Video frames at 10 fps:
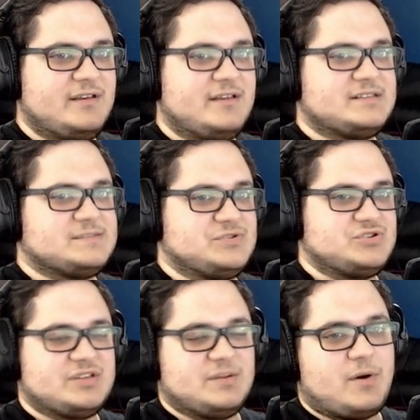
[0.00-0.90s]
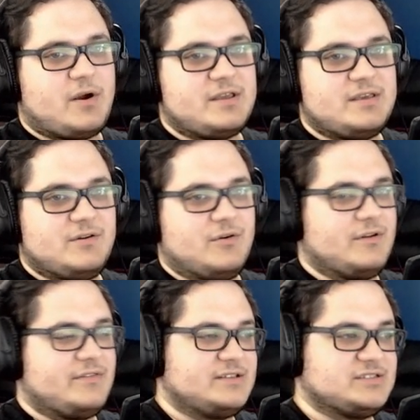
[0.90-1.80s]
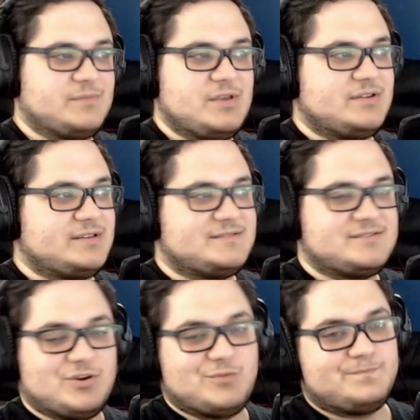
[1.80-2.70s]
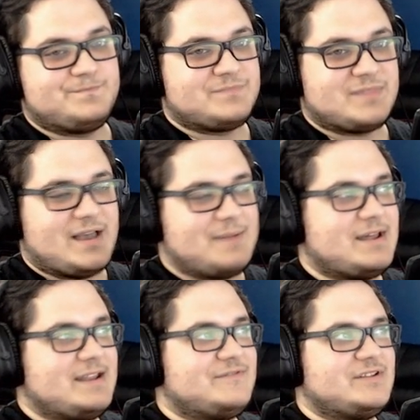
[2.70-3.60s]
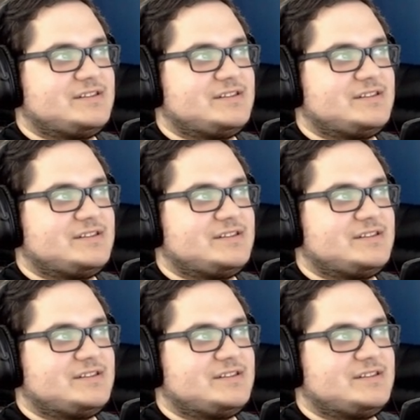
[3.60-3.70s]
because I'm usually in a party or things are muted. So I'm not even in the